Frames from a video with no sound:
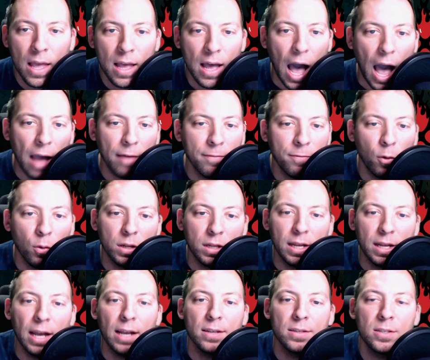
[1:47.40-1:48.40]
I voted
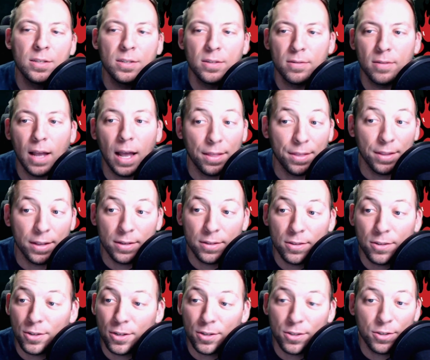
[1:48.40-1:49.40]
yes on
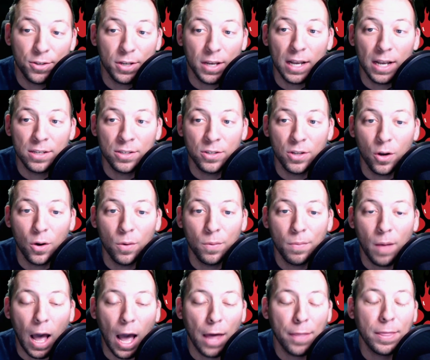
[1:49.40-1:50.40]
this, just so you guys know.
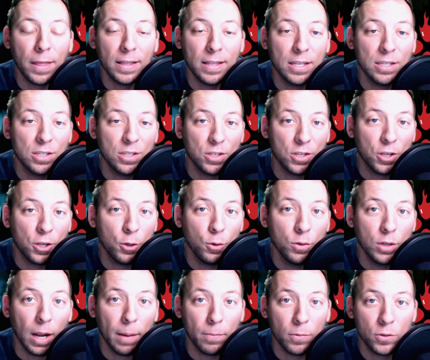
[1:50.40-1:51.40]
I think this is a
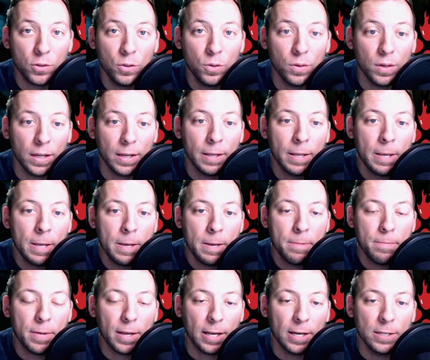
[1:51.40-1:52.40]
huge opportunity
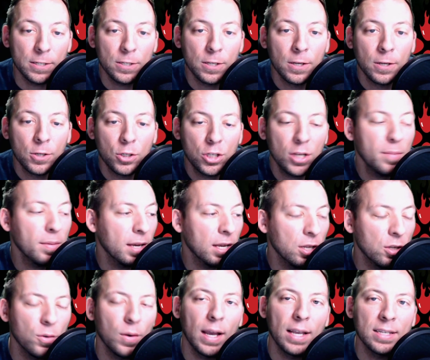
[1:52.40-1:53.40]
because Shiba
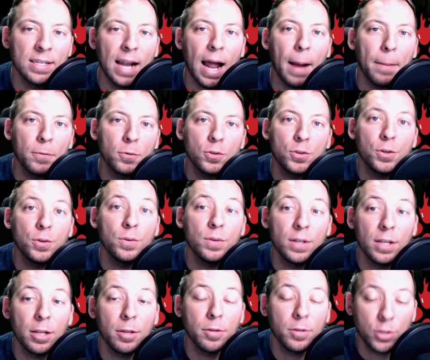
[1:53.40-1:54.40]
Inu has an
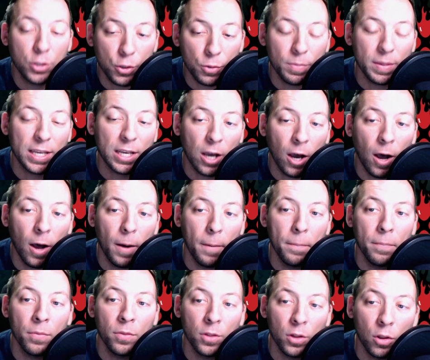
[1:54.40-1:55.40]
opportunity to
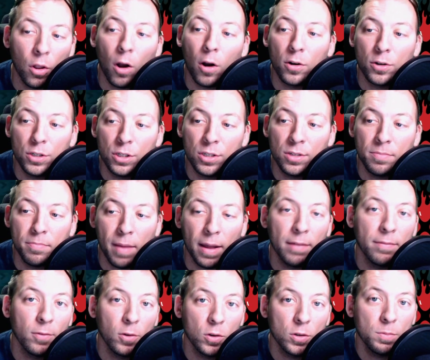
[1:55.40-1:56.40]
become the largest
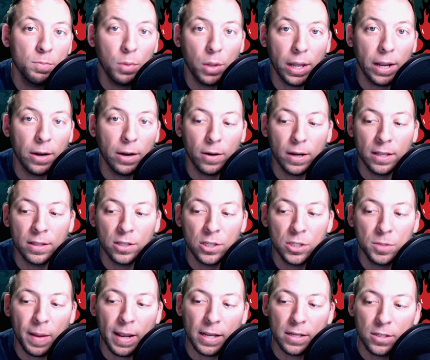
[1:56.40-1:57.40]
metaverse player in the
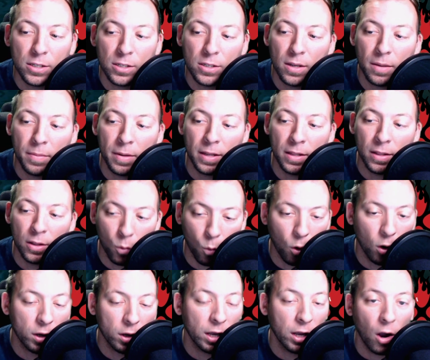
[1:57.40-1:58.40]
space. I mean, they're
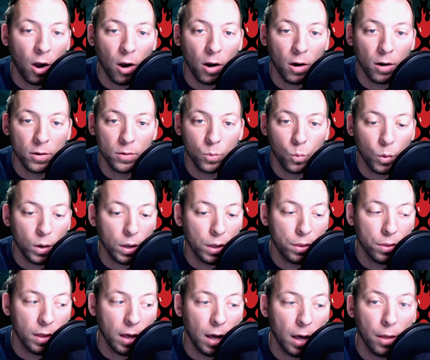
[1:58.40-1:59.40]
working hard
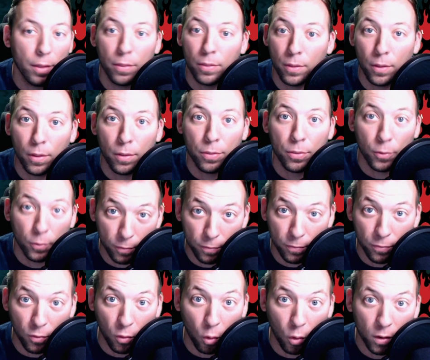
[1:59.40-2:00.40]
with uh, the third
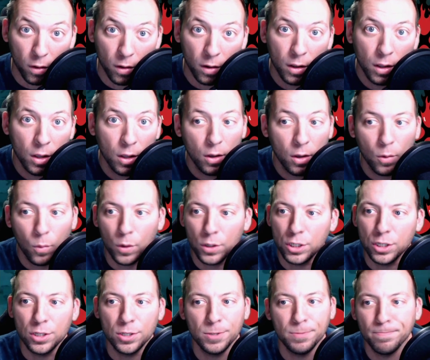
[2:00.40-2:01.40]
floor, which
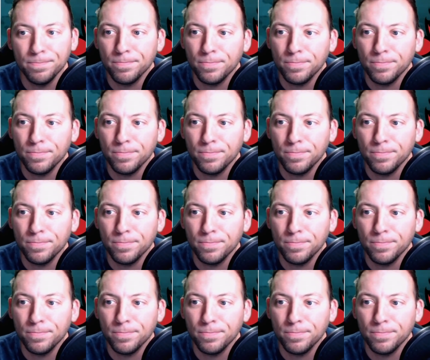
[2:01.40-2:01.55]
is